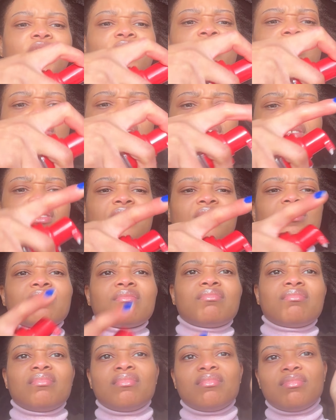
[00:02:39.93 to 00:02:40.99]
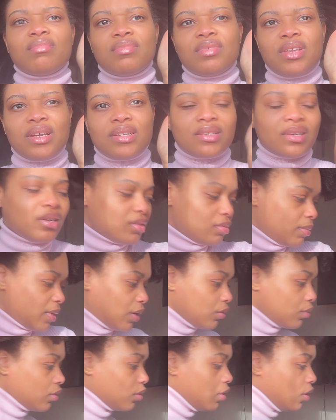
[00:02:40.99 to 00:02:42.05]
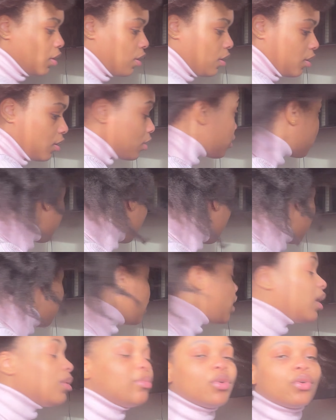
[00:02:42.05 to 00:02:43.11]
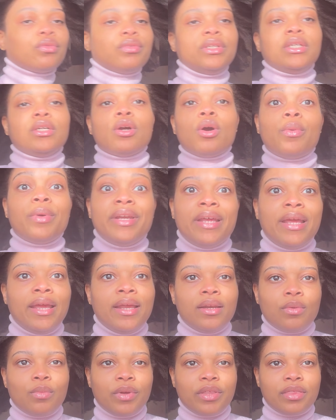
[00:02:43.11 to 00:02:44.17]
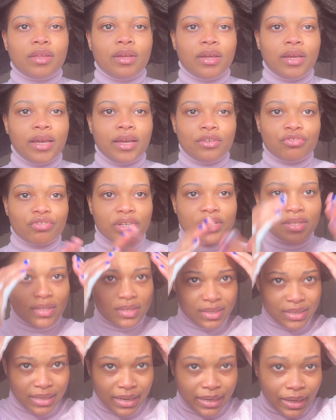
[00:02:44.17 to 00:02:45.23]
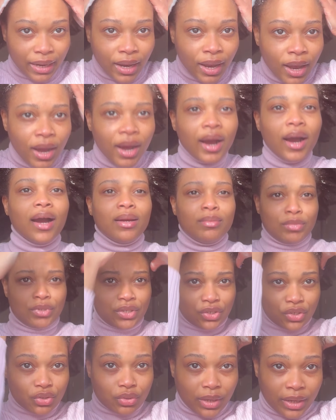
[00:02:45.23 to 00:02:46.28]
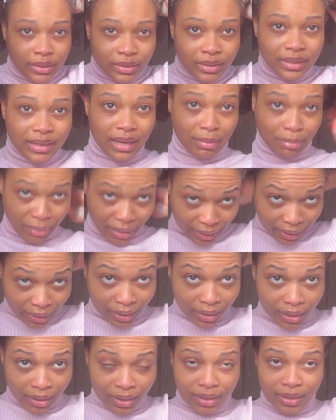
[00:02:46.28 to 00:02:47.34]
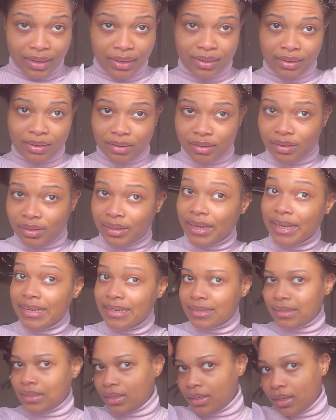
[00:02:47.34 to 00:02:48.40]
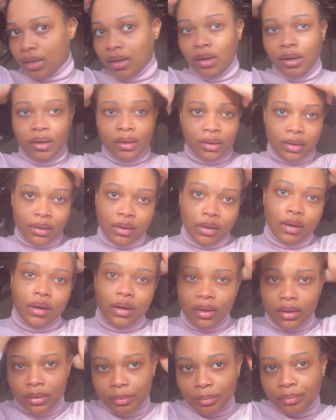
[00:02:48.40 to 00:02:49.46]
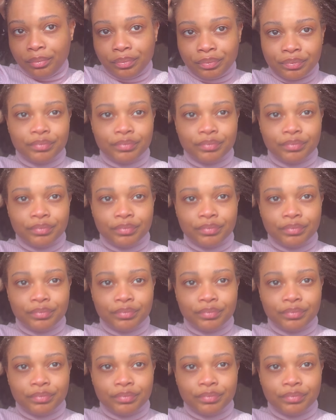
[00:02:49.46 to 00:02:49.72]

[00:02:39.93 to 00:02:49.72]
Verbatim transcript: just that size amount. I'm not really going in with the hairdressing today. I'm just trying to get my hair in a lazy um,